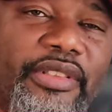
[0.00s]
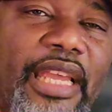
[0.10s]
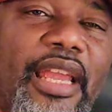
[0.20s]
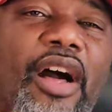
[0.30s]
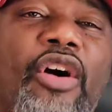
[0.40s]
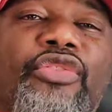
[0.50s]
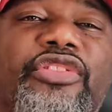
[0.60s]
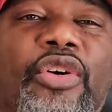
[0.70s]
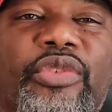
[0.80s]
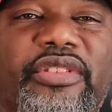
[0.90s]
They
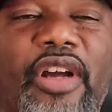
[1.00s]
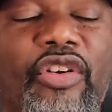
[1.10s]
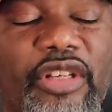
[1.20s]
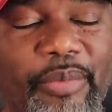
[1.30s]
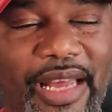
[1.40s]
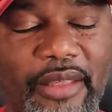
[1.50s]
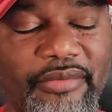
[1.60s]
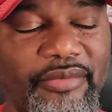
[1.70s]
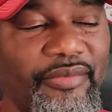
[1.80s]
also was talking about